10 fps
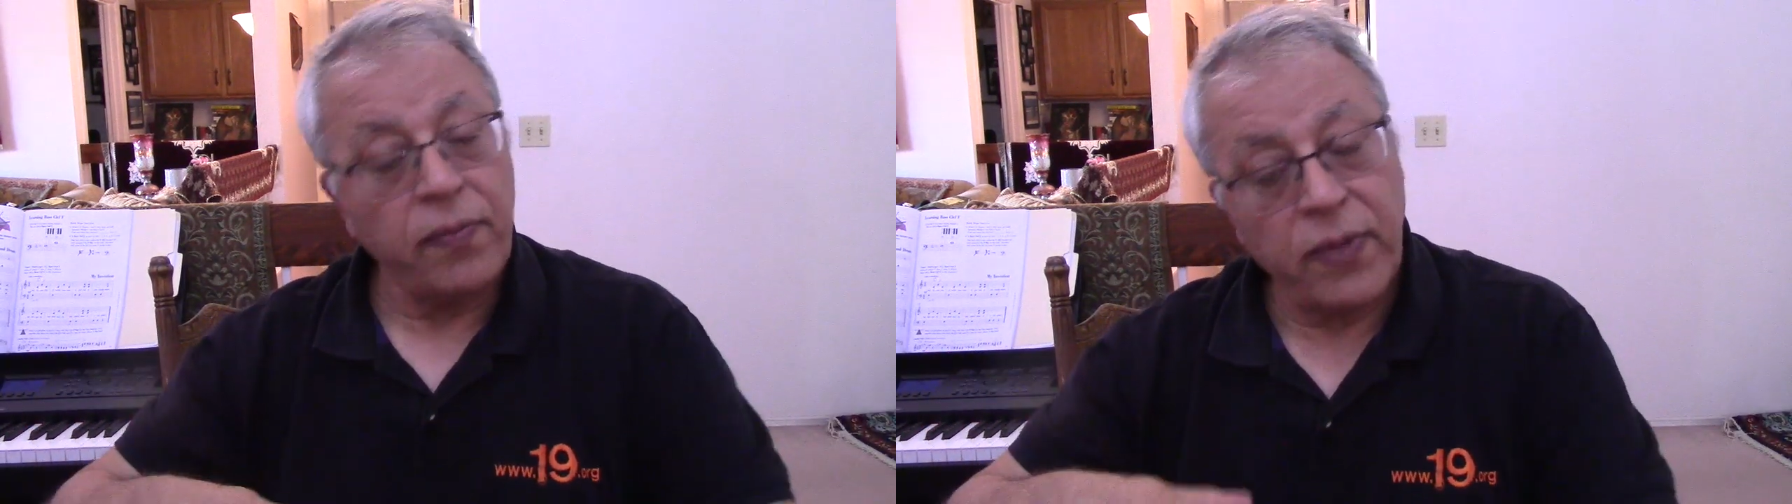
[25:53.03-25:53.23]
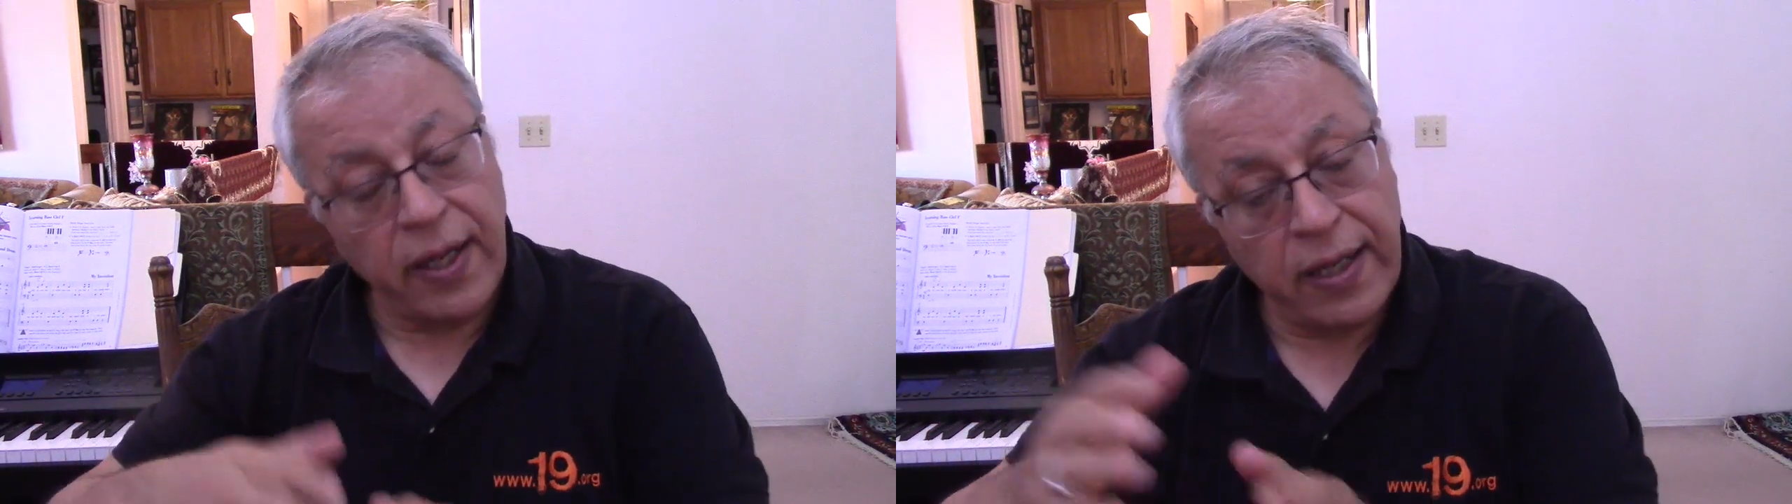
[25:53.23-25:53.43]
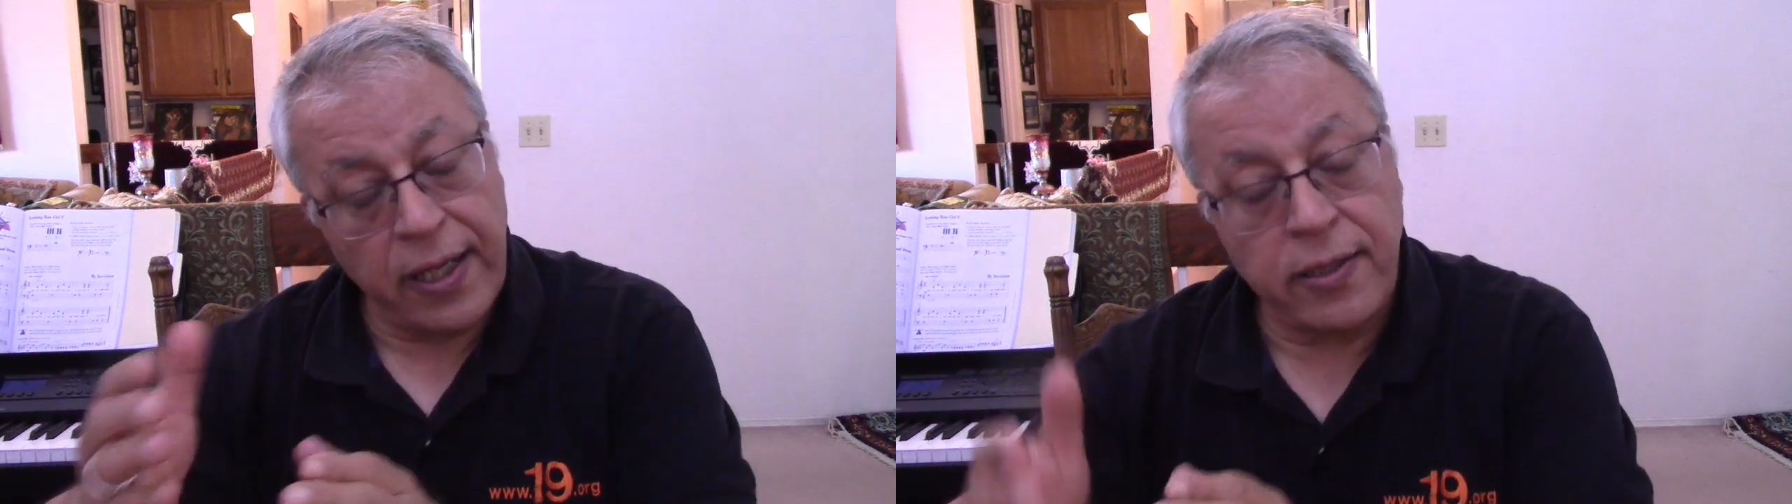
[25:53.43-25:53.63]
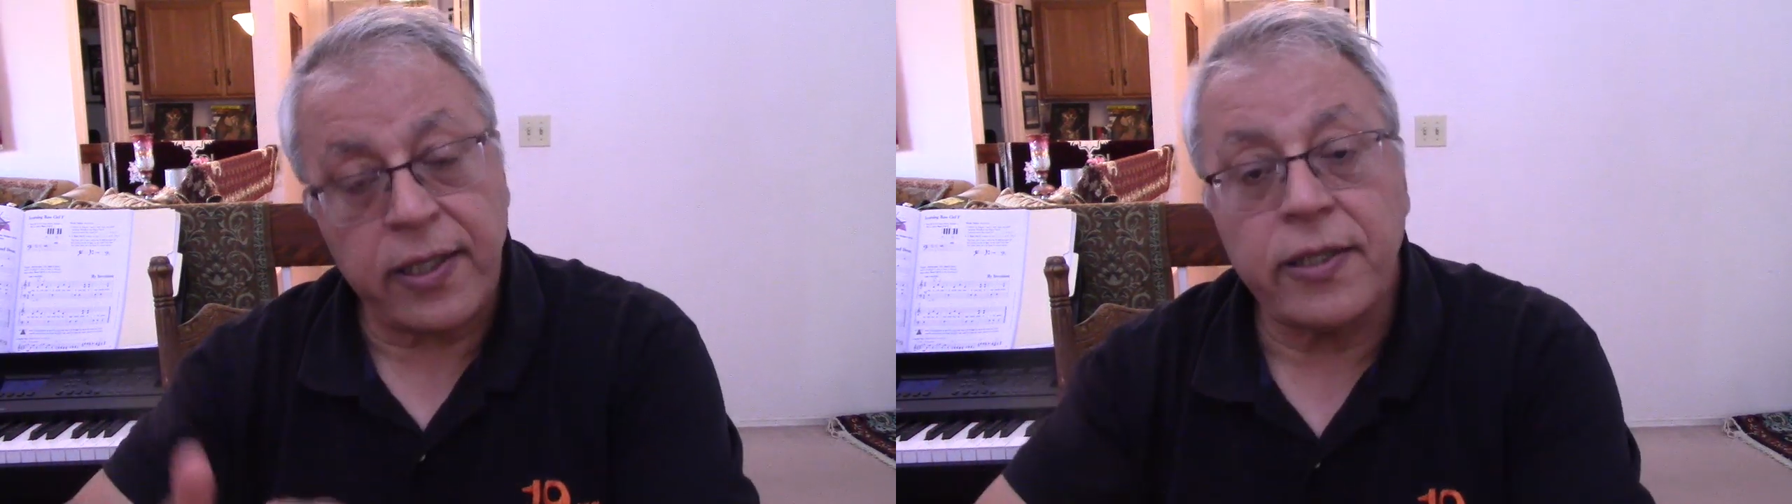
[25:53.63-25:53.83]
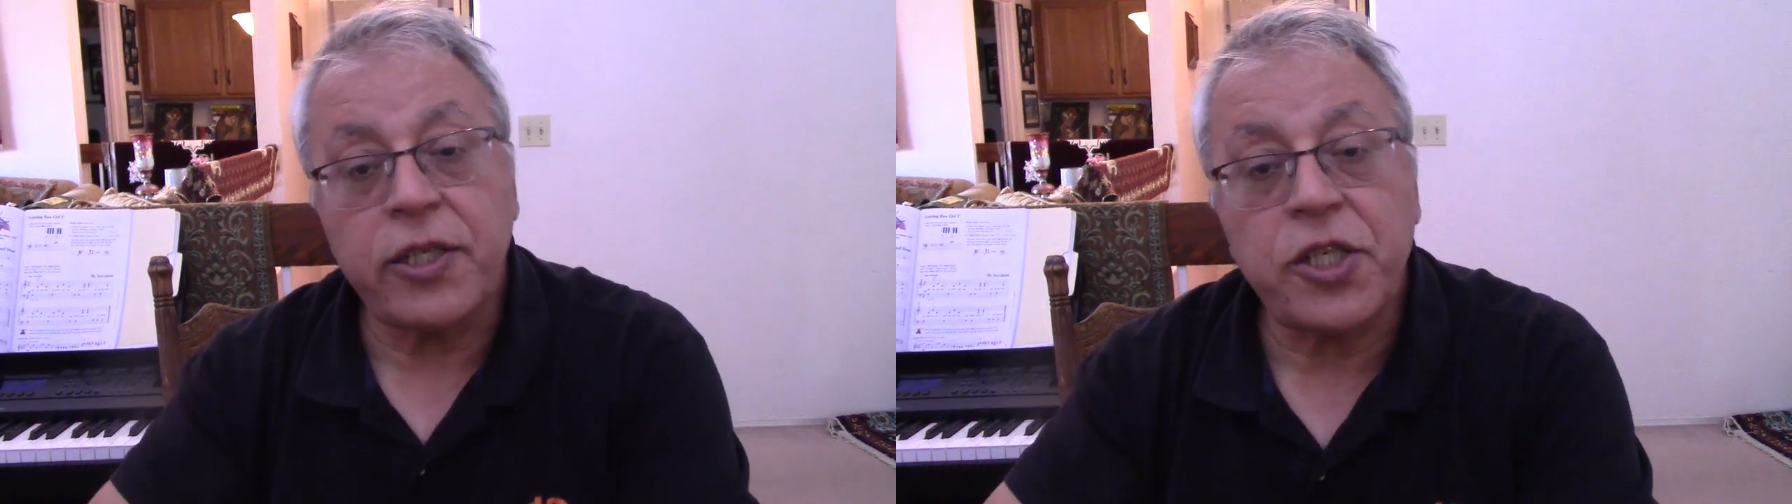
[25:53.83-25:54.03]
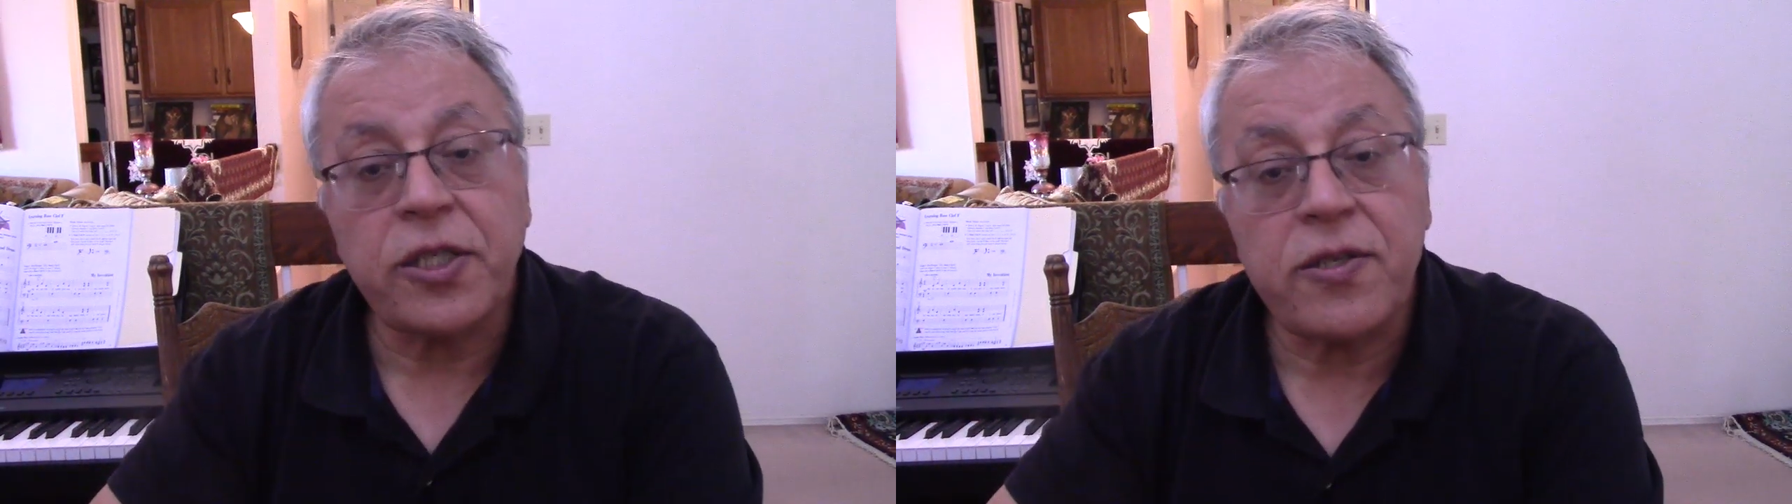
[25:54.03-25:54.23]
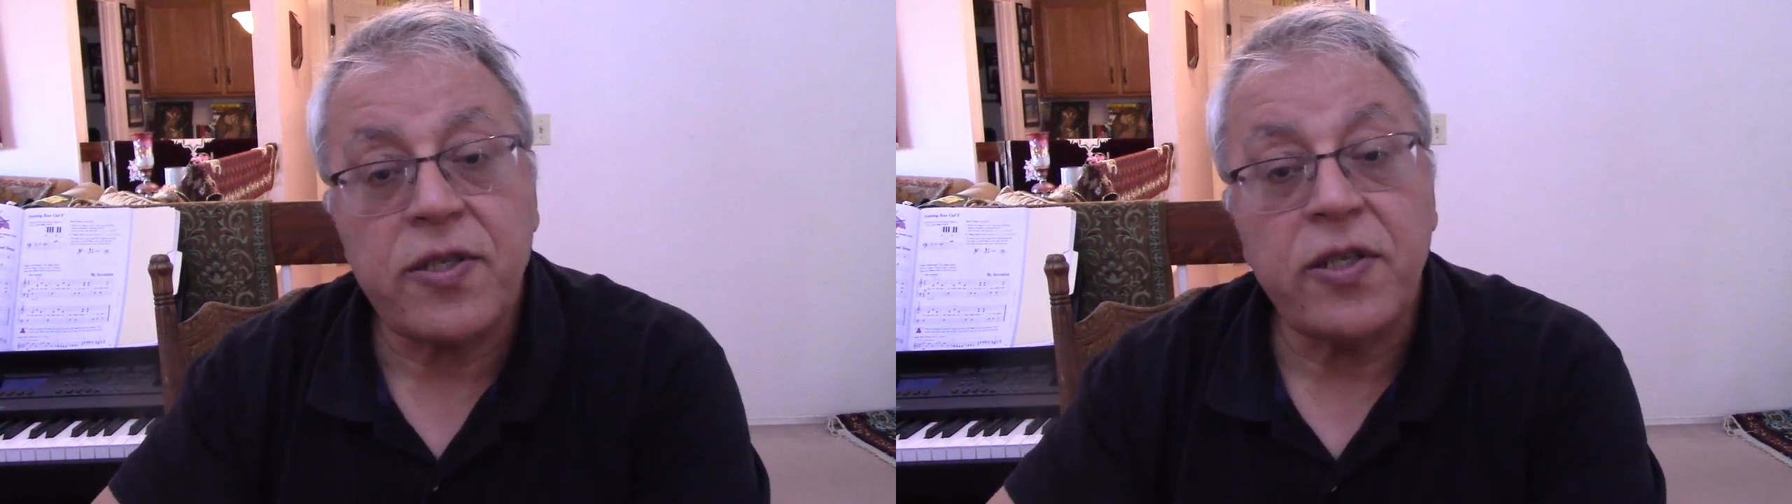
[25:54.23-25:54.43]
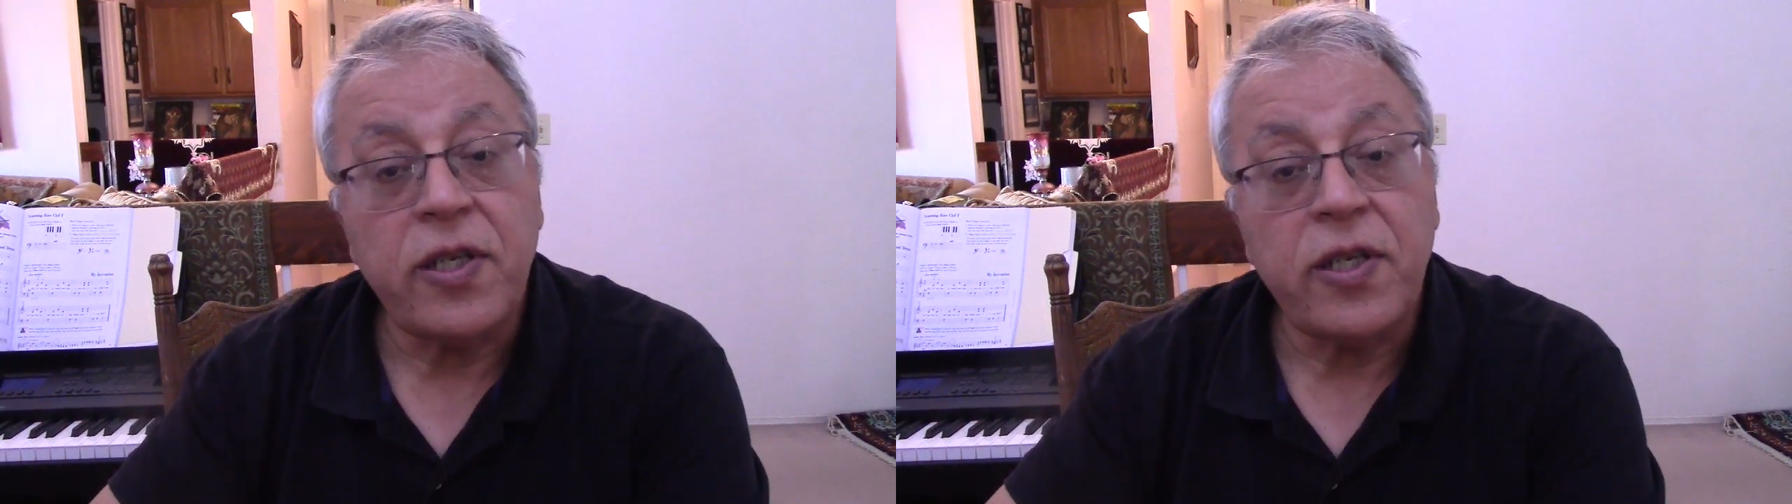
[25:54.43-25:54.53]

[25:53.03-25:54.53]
They are later additions,